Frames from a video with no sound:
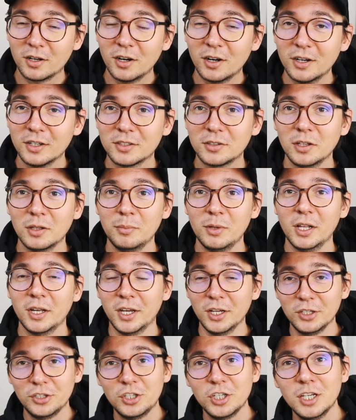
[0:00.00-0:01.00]
car is going to be
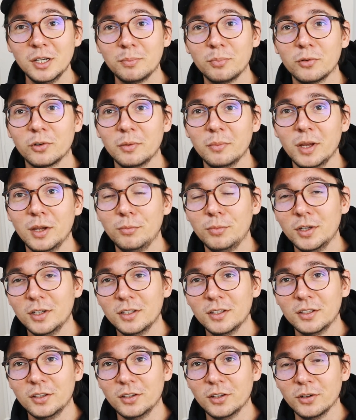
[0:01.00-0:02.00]
like a Jeep, or
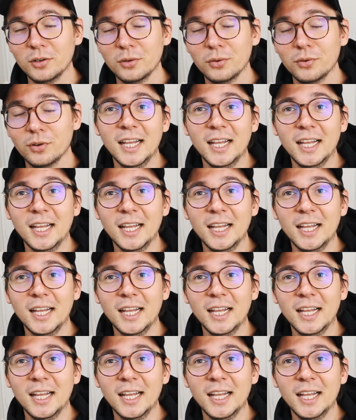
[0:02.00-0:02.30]
maybe, you know,